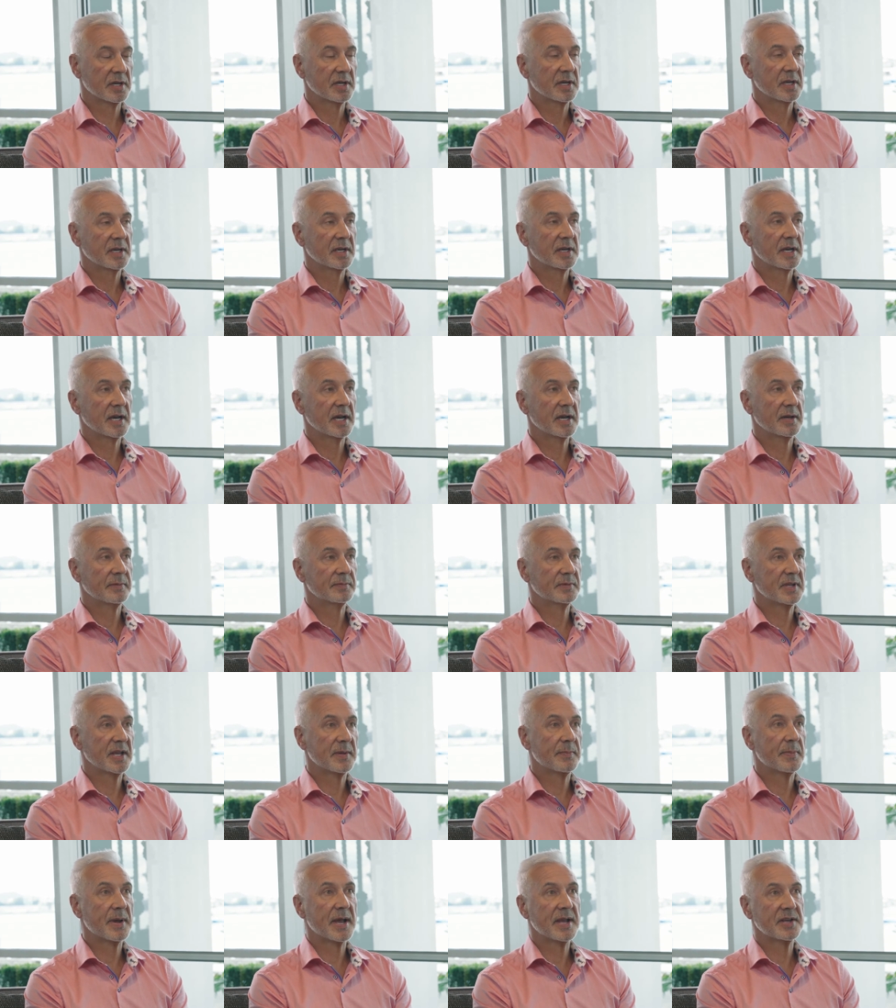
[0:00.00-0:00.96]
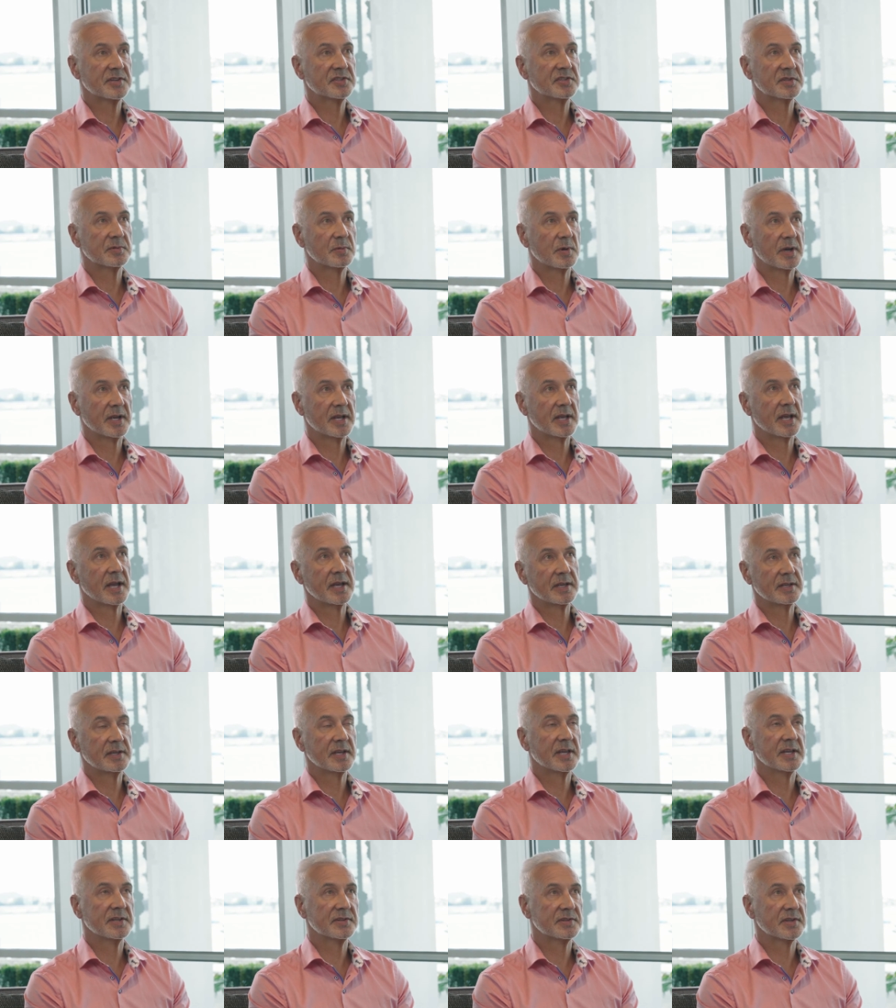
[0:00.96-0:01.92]
Yeah. Um, Dad passed away
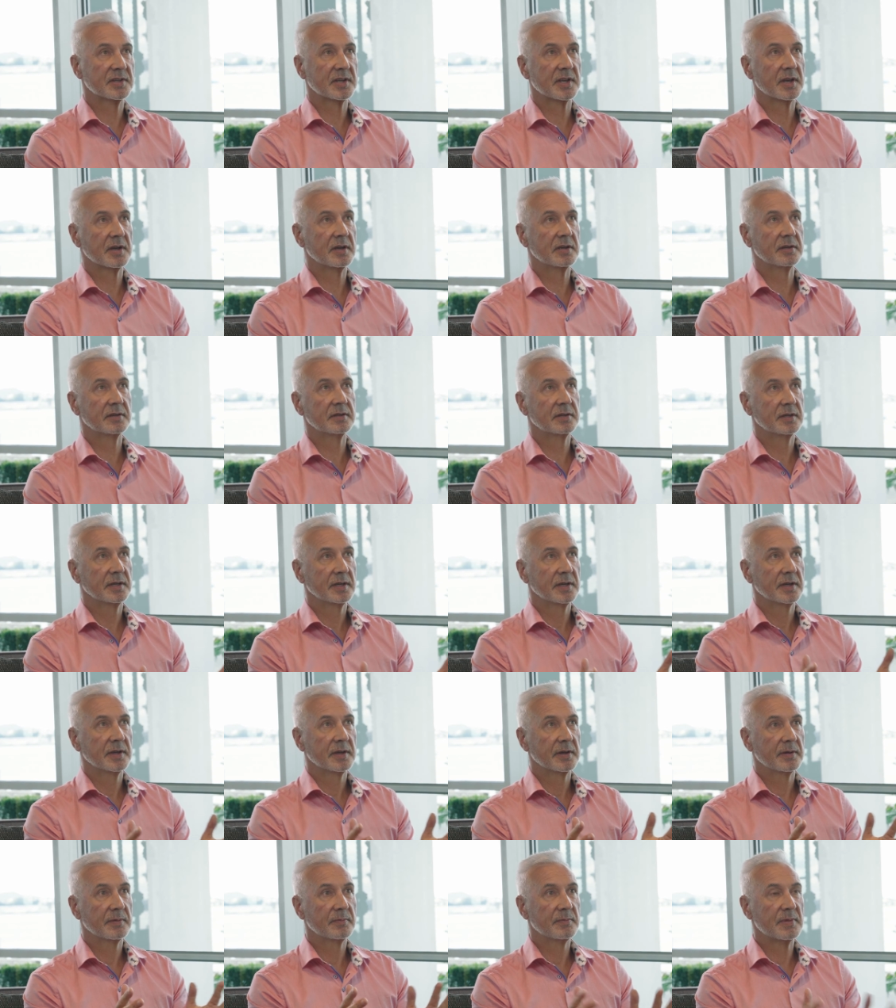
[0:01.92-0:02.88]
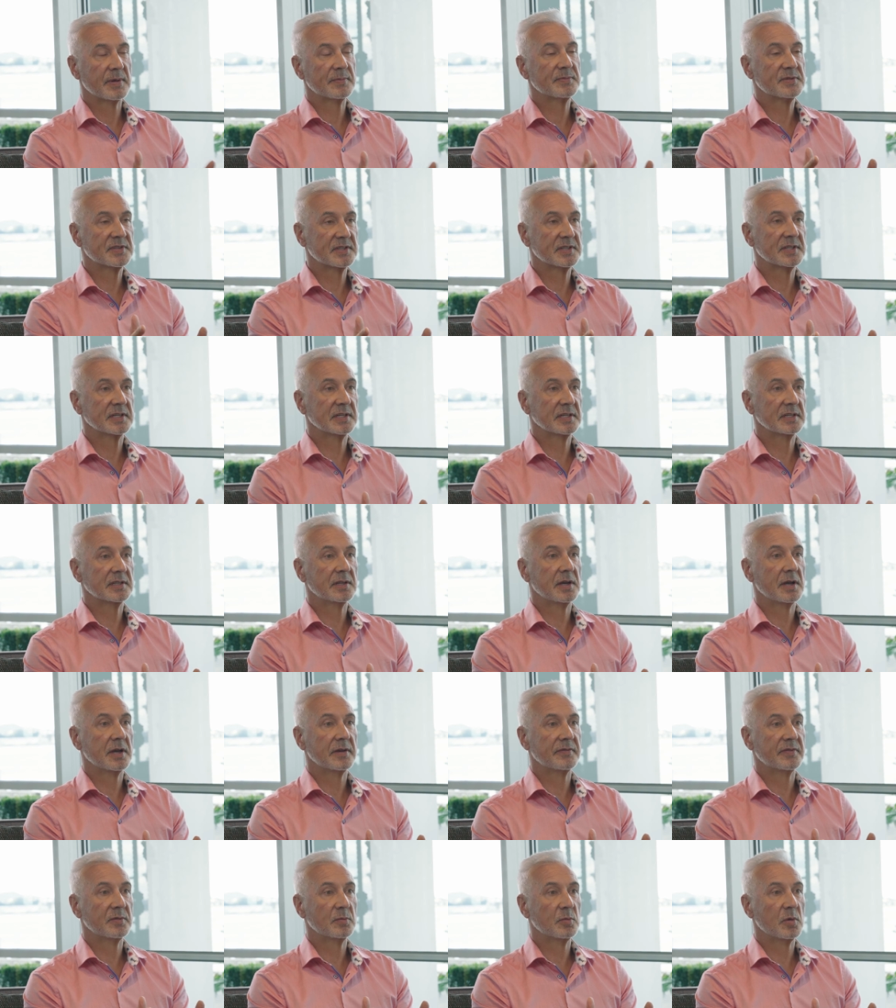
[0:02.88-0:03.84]
eight years ago. Mum's still
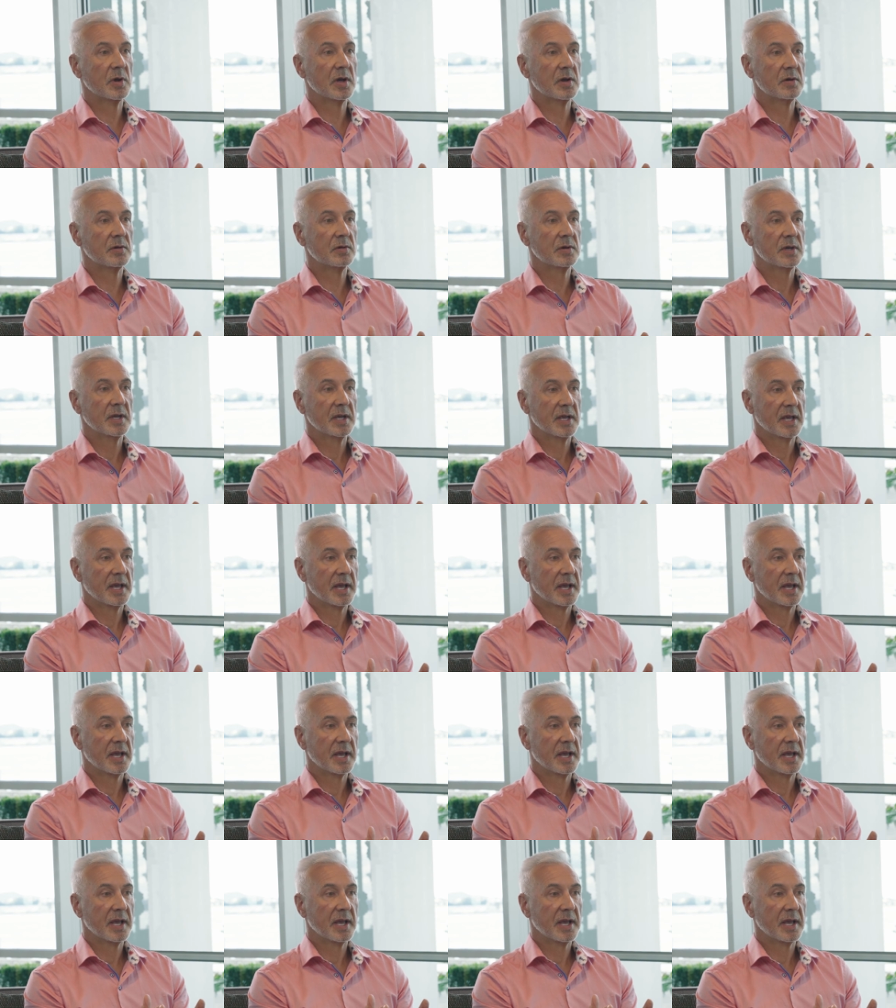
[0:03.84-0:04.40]
alive and well.